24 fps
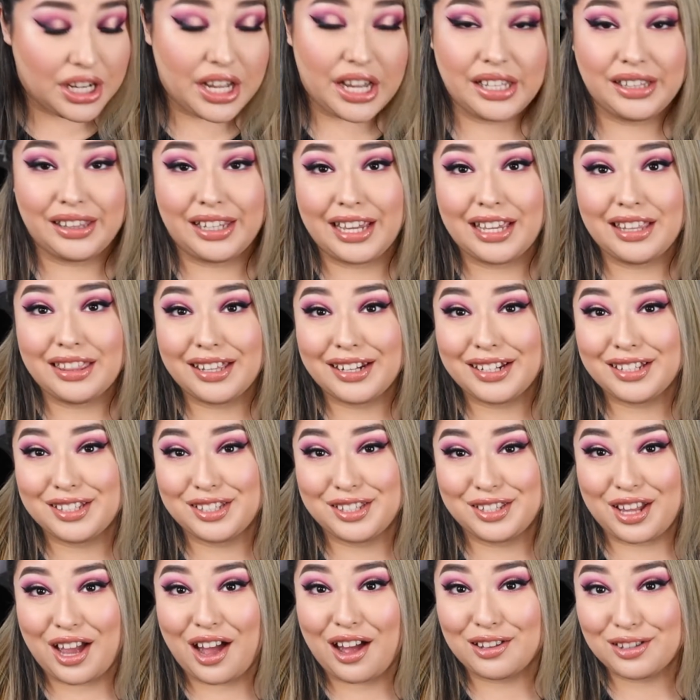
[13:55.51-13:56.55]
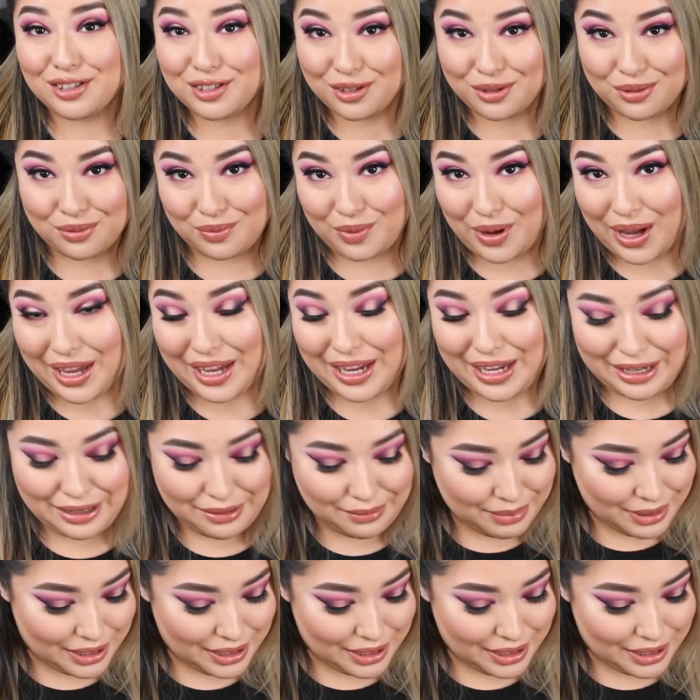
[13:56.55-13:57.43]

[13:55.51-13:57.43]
I like that it's not suede,